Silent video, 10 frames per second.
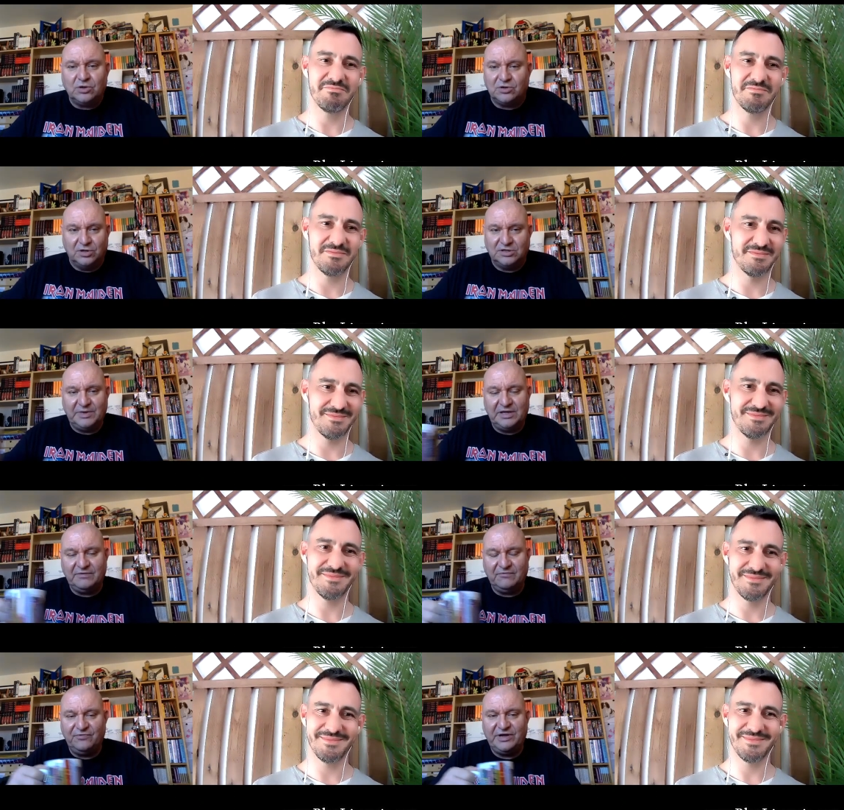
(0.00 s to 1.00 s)
Speaker 1: all good. I
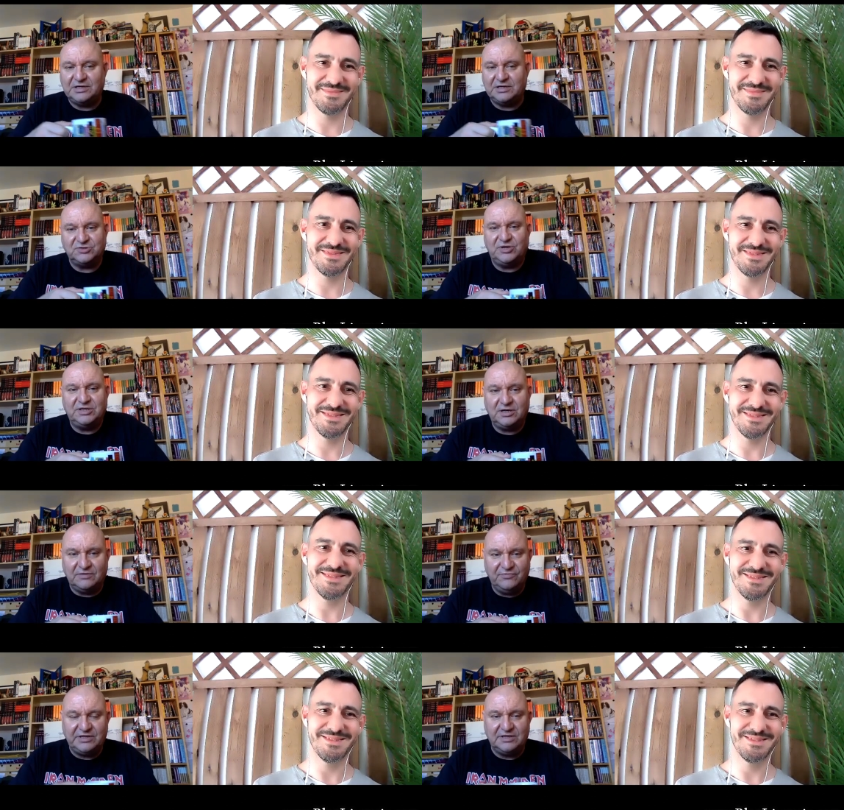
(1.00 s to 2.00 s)
mean, reading's
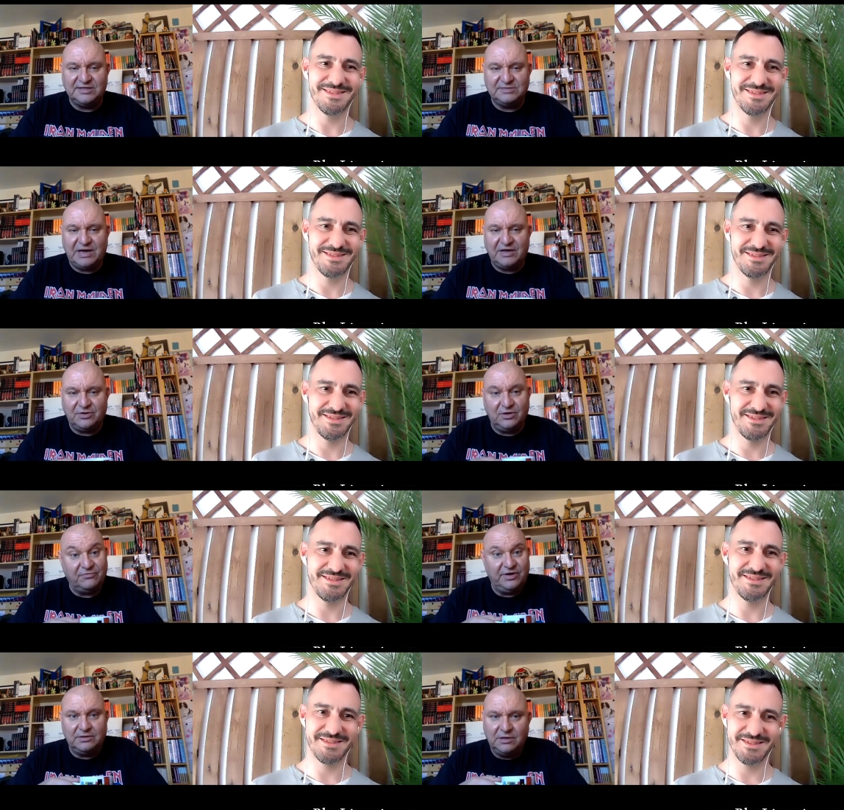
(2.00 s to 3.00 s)
reading, and reading is better than
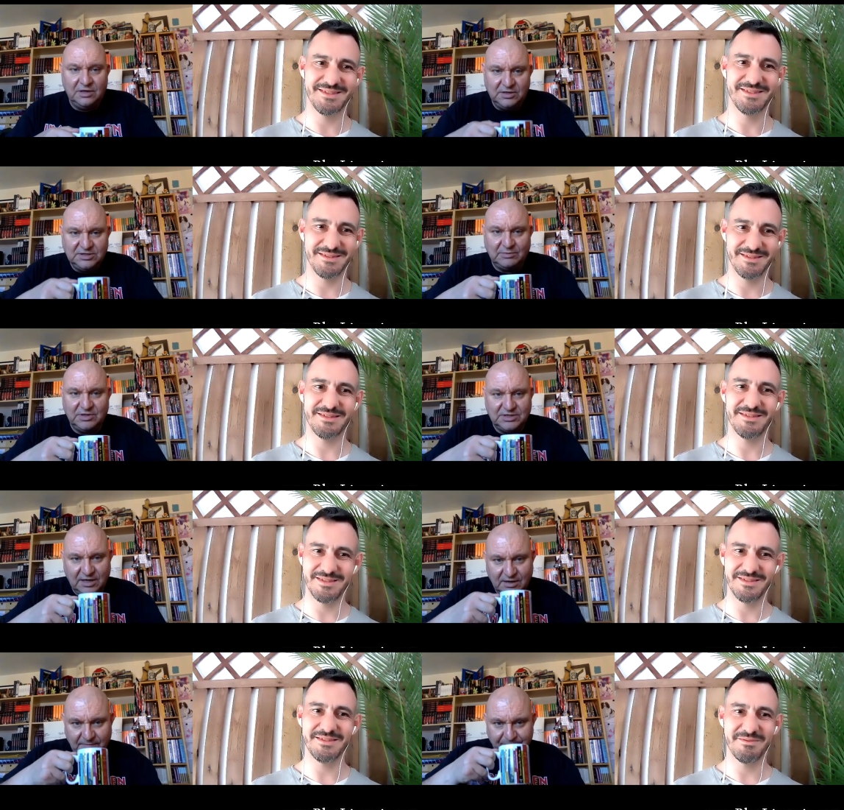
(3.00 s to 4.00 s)
not reading. Simple as
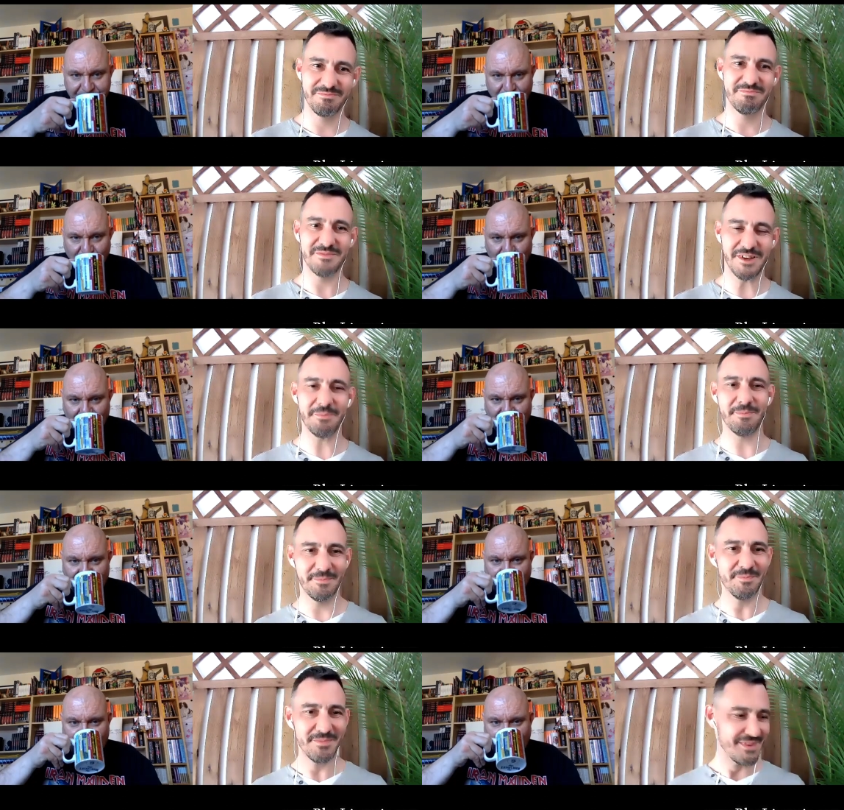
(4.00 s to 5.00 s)
that. Yep.
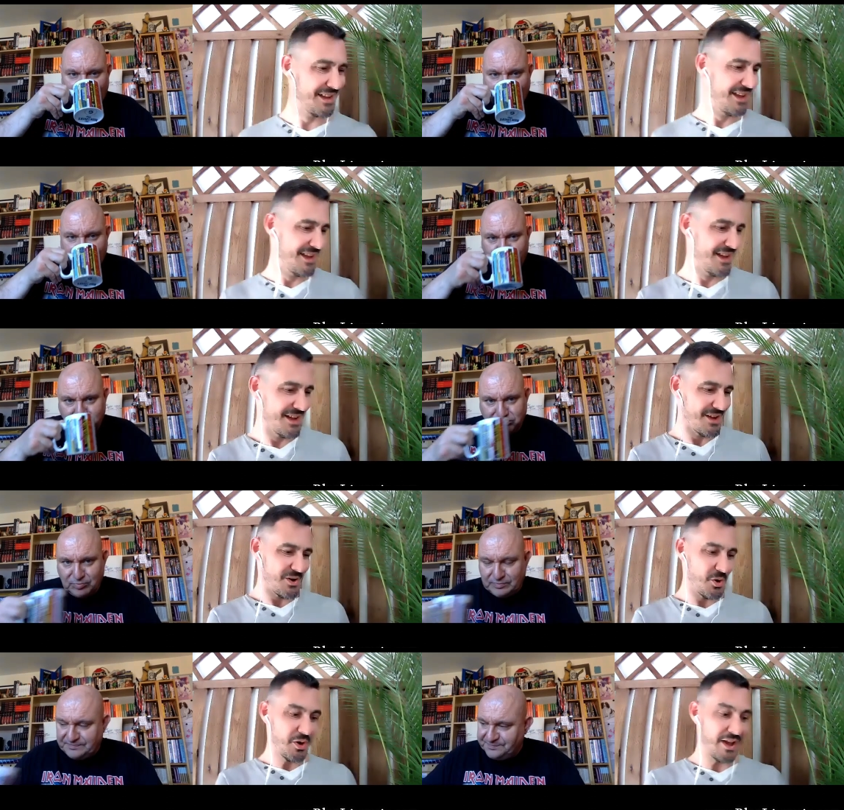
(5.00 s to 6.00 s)

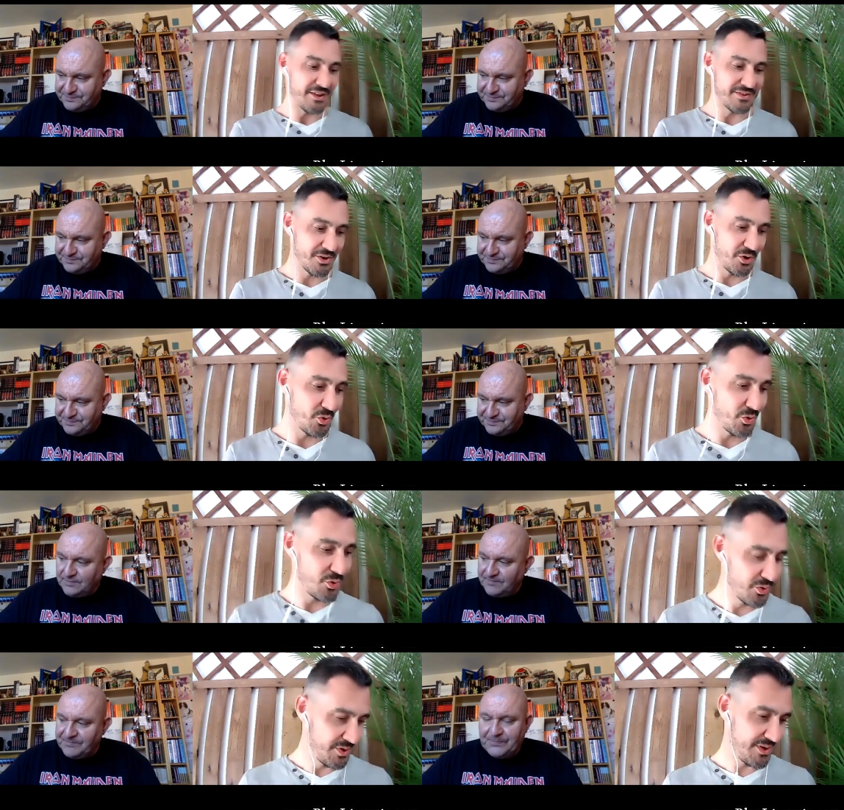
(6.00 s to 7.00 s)
Speaker 2: Okay,
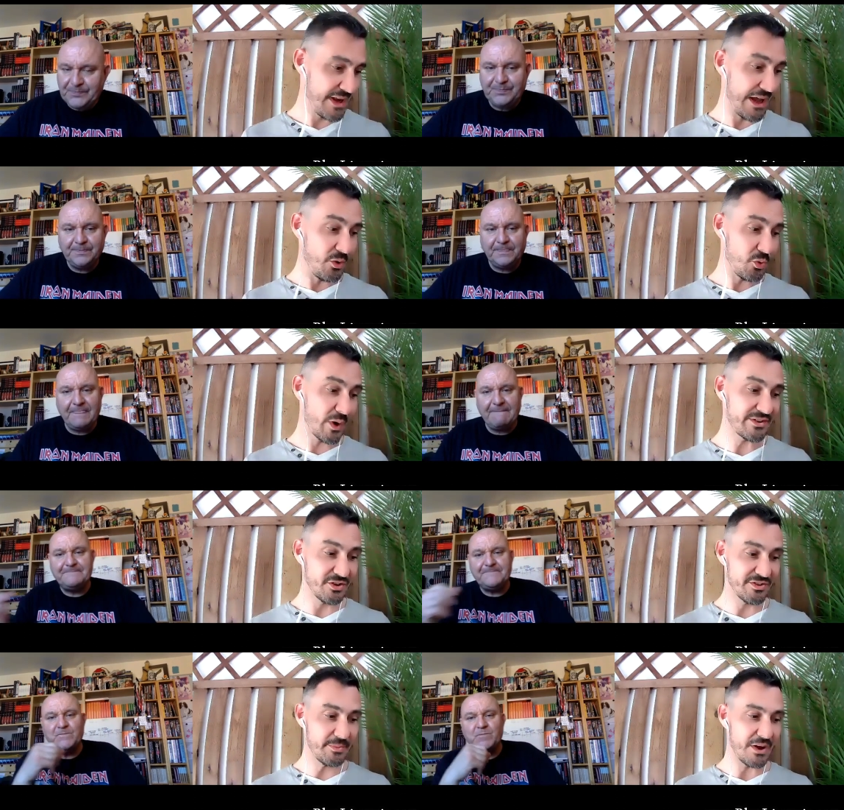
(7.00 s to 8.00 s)
so now
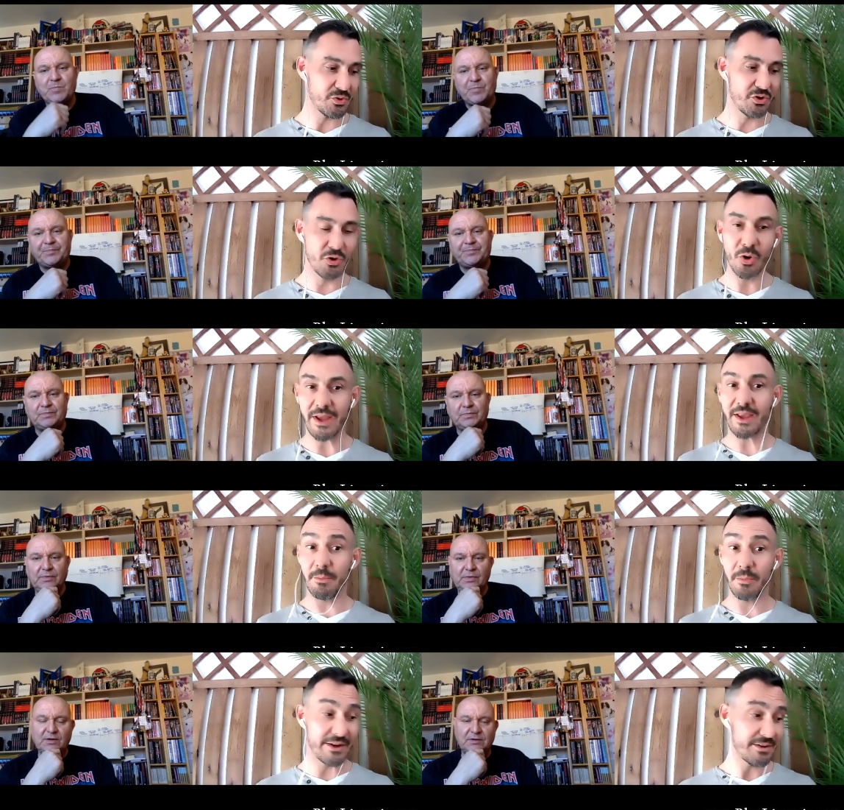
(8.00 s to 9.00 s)
questions about you,
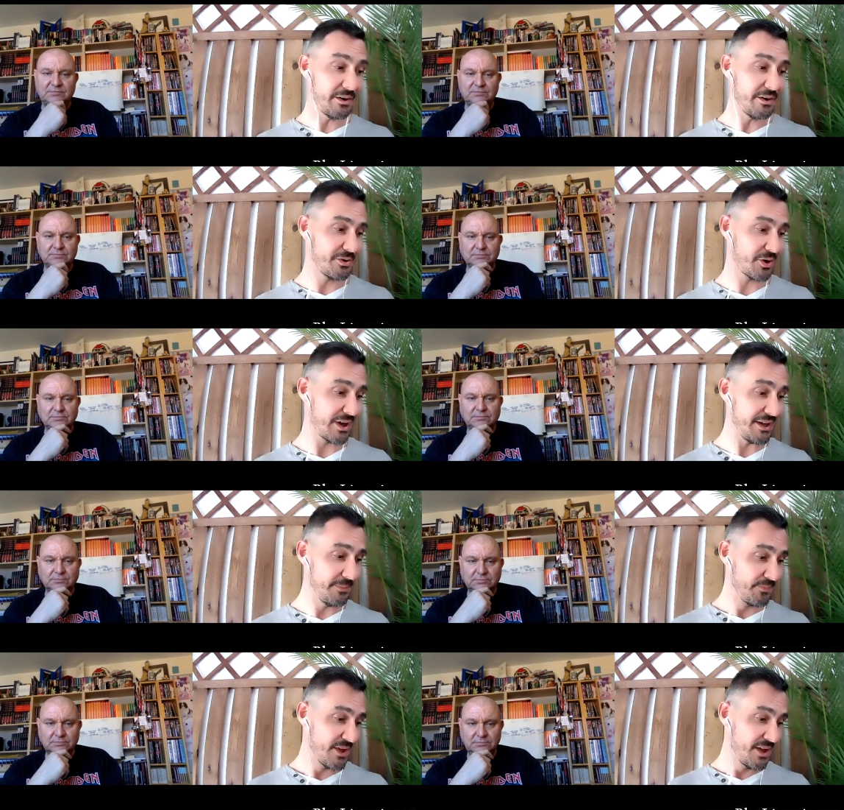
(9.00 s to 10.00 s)
like a writer.
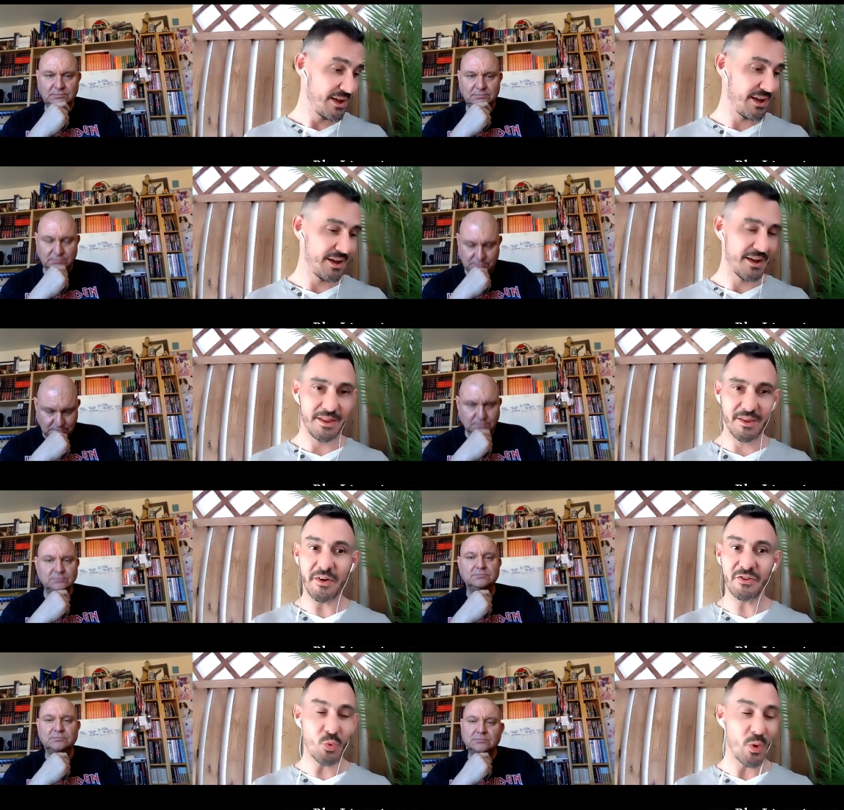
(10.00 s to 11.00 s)
Okay, uh,
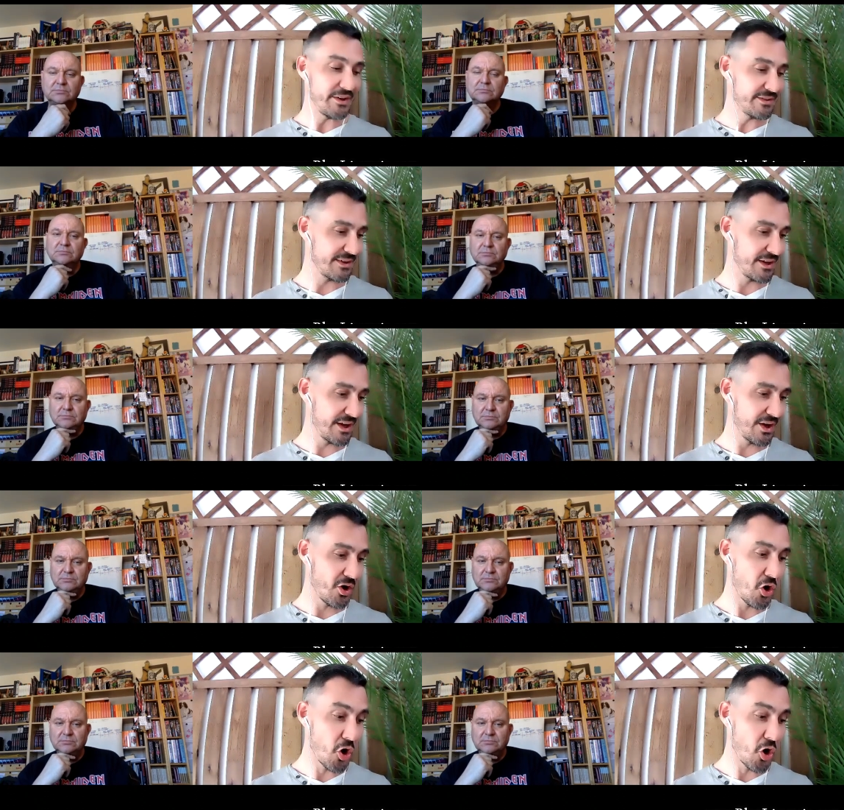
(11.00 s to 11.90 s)
the first one is uh,